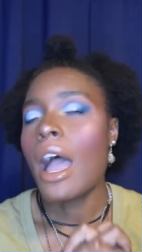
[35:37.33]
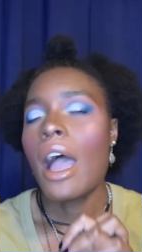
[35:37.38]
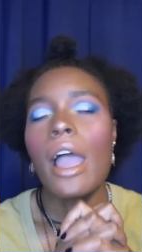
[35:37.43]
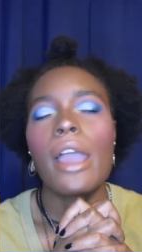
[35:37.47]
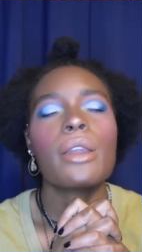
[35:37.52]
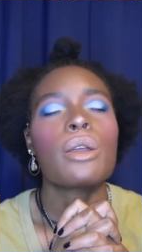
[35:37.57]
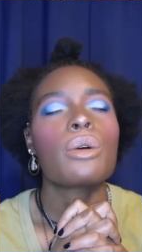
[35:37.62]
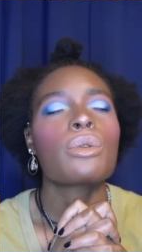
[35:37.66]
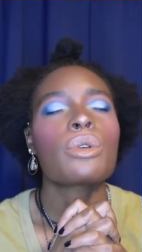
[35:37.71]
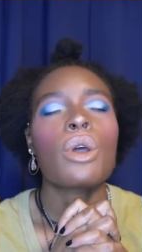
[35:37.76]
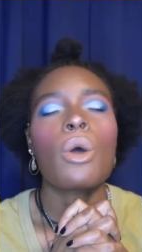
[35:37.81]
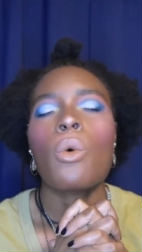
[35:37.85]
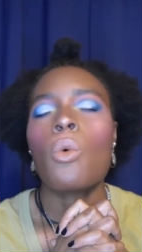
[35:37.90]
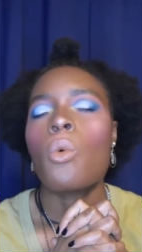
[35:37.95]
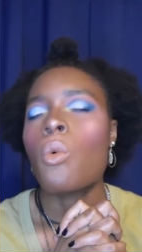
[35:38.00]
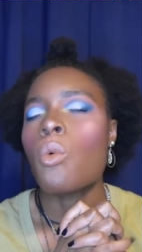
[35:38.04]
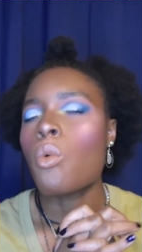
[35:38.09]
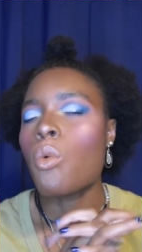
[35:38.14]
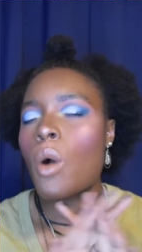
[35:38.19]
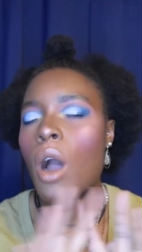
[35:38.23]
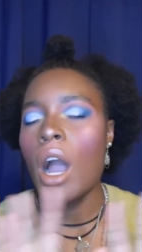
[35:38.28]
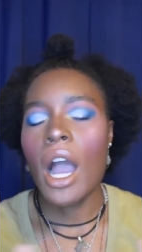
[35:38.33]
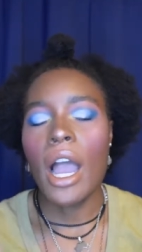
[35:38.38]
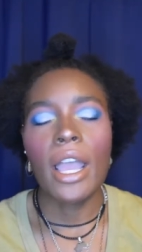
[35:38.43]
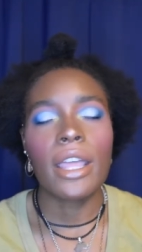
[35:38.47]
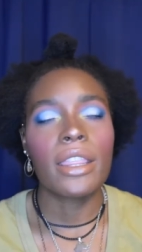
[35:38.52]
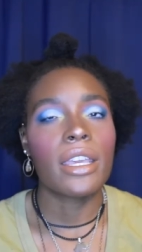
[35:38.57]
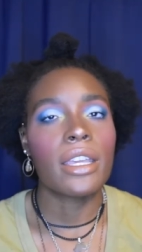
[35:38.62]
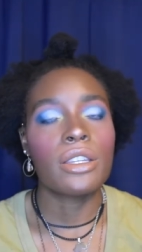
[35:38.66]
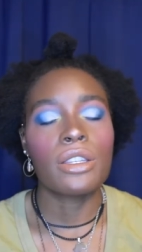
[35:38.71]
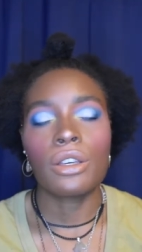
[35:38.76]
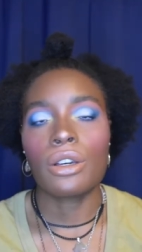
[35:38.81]
I don't know why
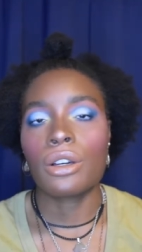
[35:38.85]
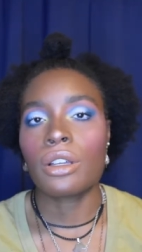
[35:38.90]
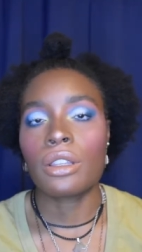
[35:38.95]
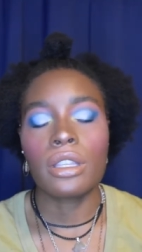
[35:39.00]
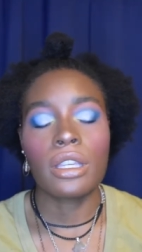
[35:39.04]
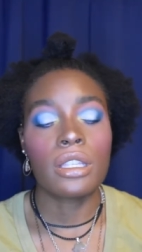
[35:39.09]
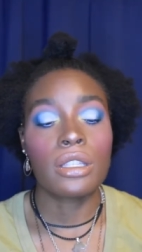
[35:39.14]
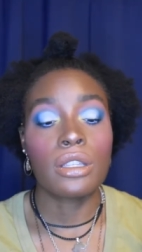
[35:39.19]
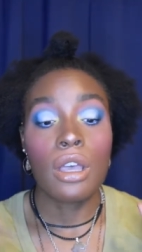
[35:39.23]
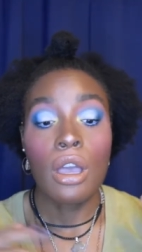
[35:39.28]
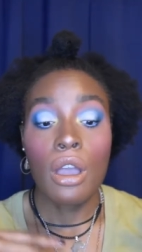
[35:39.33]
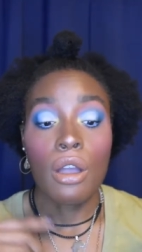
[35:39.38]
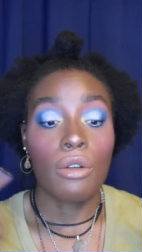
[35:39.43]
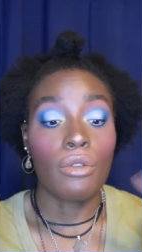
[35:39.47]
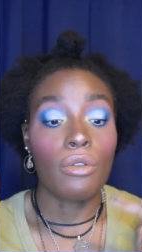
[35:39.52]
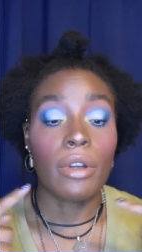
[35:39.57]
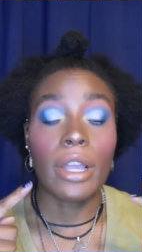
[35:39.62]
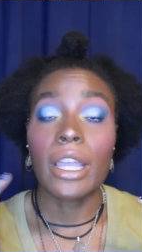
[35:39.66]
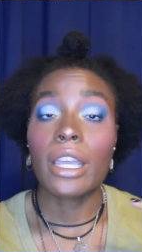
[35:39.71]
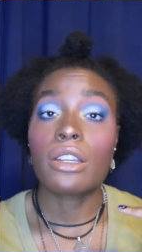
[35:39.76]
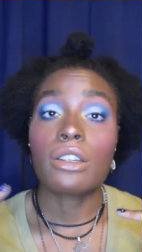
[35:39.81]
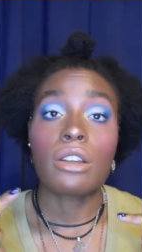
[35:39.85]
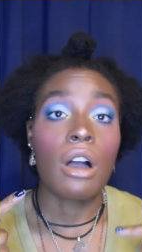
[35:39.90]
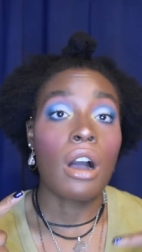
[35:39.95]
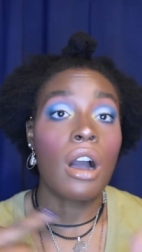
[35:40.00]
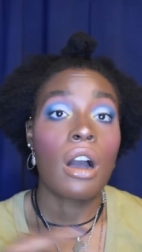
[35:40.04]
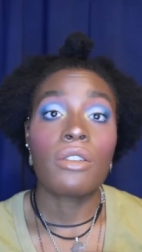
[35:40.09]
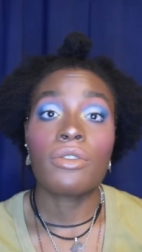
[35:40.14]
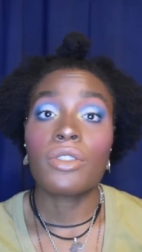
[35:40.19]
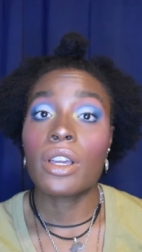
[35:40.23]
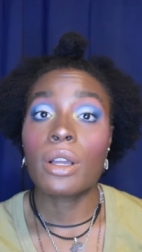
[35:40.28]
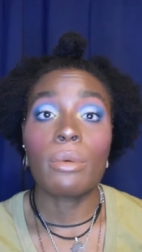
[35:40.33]
they took this range
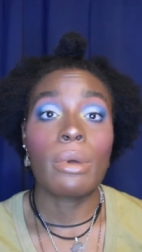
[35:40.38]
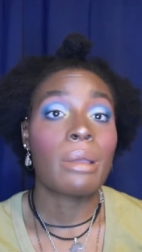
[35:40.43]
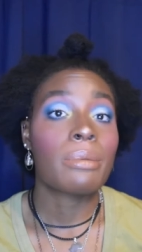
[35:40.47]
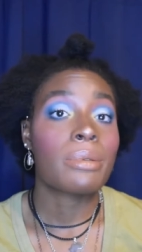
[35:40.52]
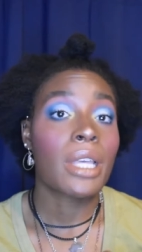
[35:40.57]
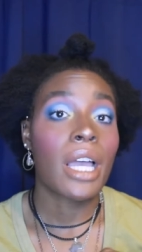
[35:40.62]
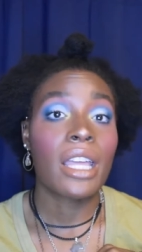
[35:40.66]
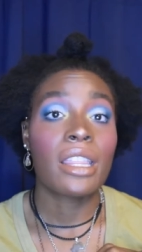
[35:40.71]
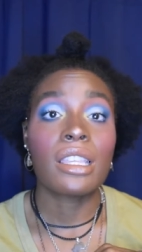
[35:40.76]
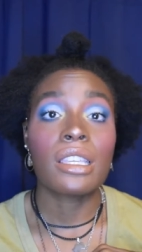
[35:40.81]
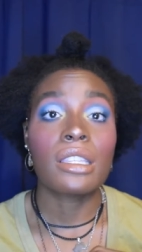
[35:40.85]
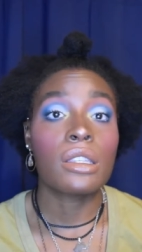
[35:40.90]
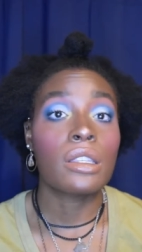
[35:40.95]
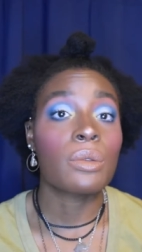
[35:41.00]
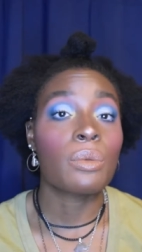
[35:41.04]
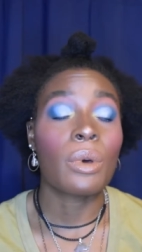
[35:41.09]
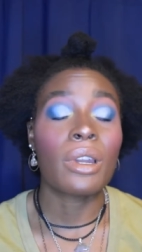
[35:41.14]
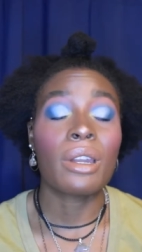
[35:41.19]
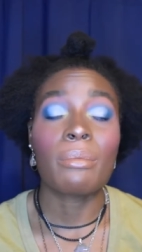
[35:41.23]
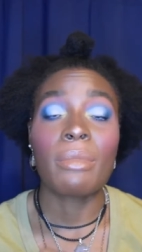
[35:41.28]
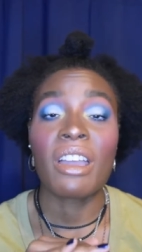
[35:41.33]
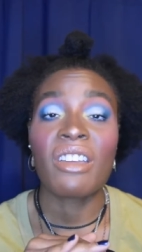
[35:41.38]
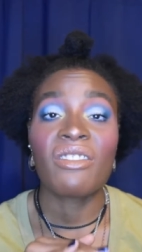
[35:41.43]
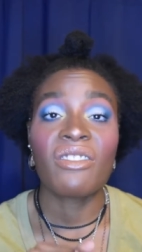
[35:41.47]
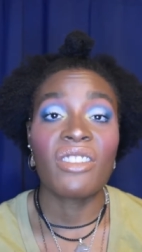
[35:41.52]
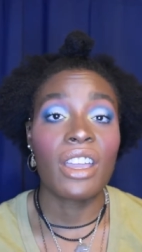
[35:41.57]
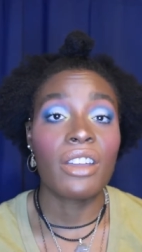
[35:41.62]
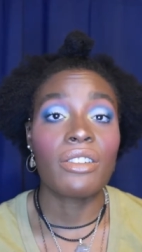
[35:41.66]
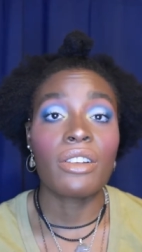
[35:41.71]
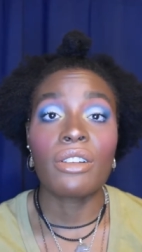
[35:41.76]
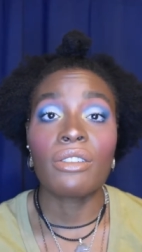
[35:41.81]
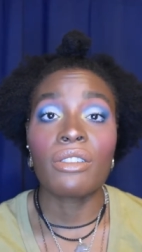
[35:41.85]
off their website. This is one of my
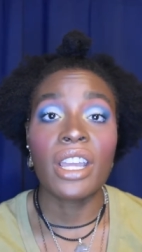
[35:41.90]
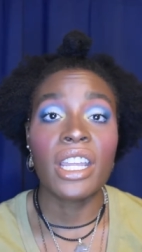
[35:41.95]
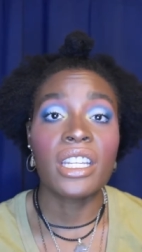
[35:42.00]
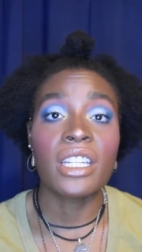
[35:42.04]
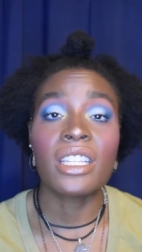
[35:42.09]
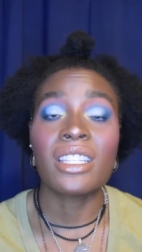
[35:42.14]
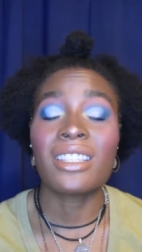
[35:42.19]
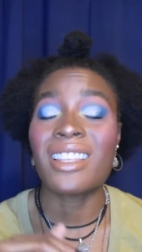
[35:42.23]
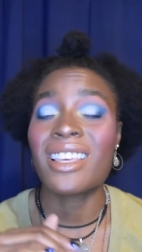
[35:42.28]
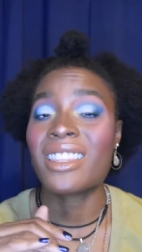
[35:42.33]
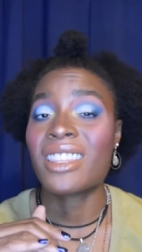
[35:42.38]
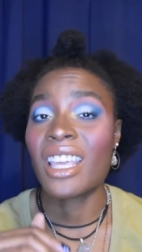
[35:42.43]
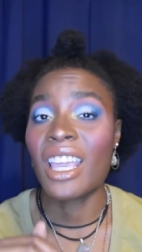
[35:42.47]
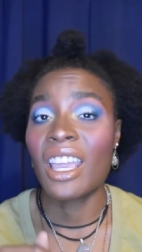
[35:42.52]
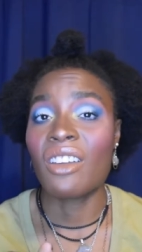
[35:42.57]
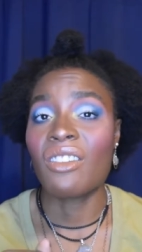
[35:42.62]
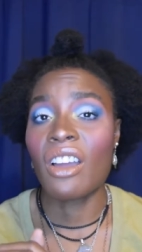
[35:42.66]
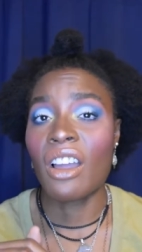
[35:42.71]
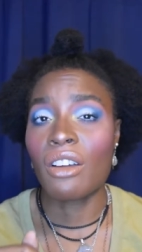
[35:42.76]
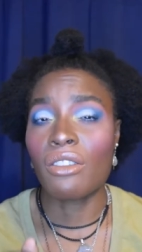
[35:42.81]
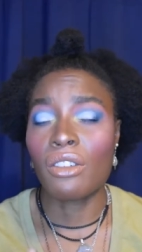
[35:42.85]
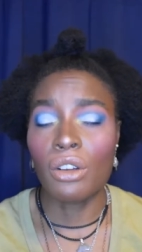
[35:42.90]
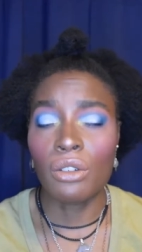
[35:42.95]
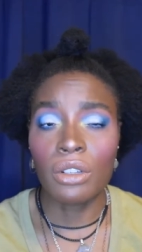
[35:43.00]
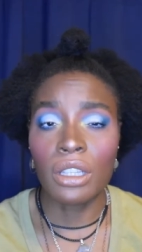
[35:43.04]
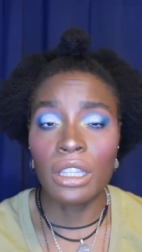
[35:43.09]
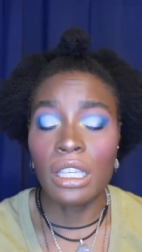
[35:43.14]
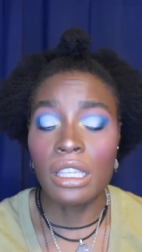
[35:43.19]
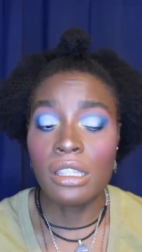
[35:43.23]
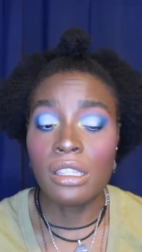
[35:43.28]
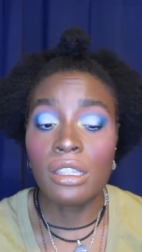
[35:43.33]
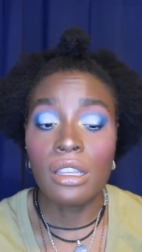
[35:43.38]
favorite ranges that they have ever
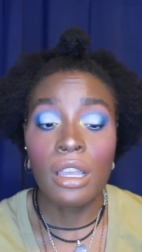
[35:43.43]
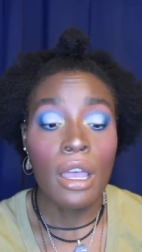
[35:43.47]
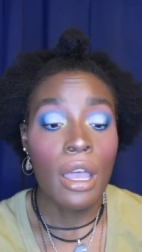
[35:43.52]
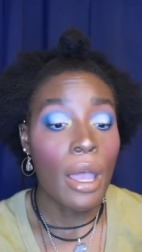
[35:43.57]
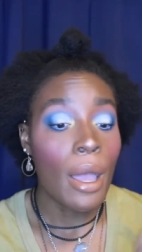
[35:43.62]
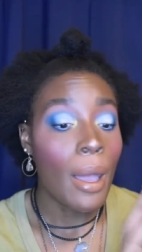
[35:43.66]
released,